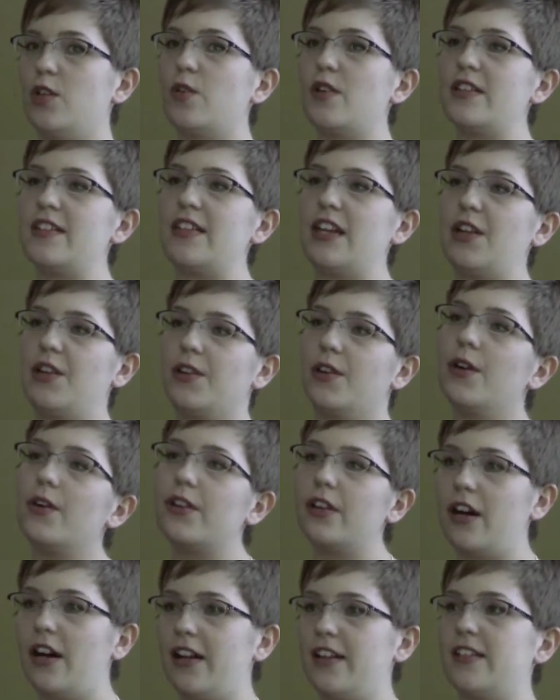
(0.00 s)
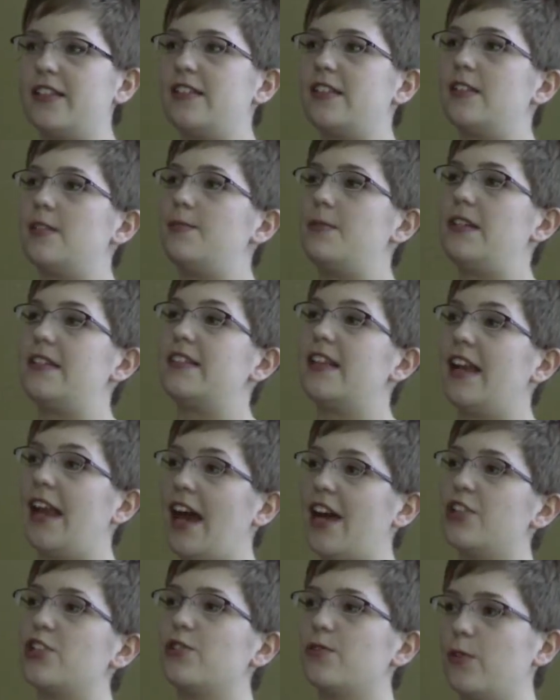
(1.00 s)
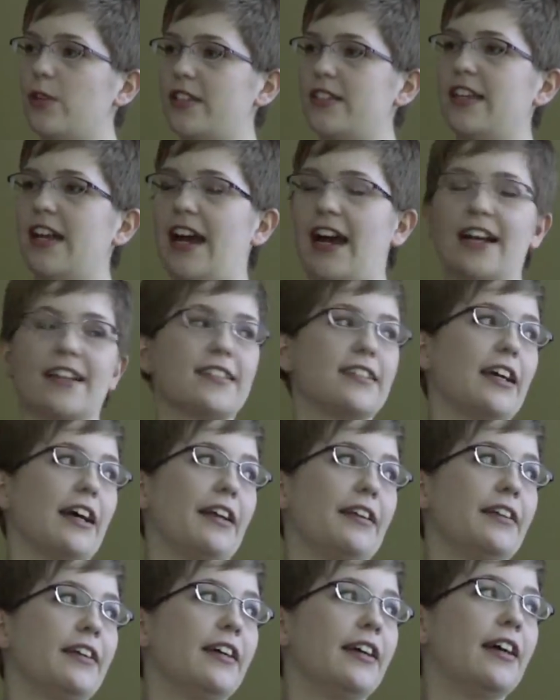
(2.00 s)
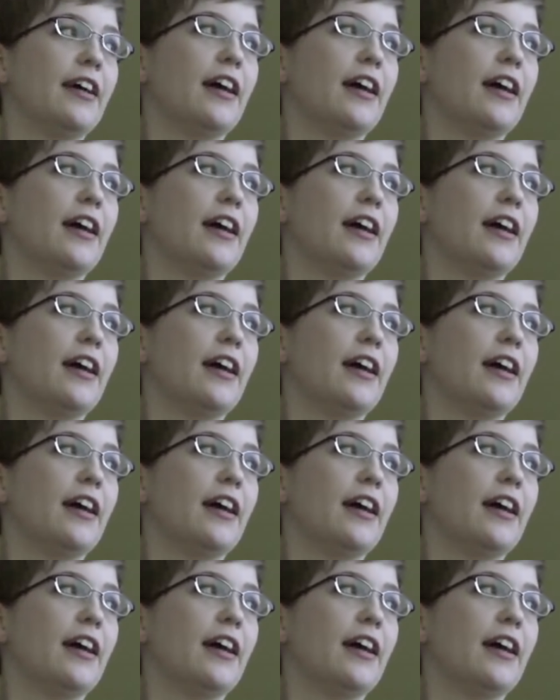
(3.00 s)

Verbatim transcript: You can say no to Autism Speaks and add your voice to ASAN.